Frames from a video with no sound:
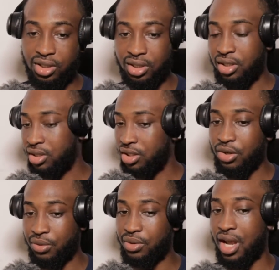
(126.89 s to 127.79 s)
He's, you
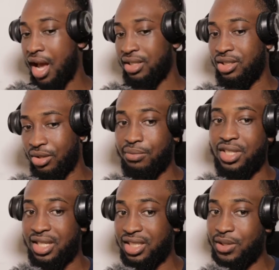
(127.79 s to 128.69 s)
know, he has
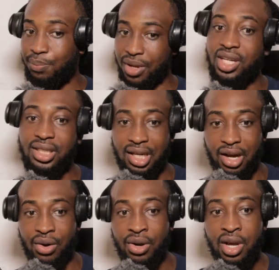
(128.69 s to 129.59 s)
something
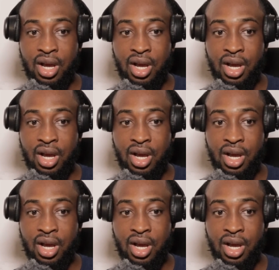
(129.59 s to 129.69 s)
special.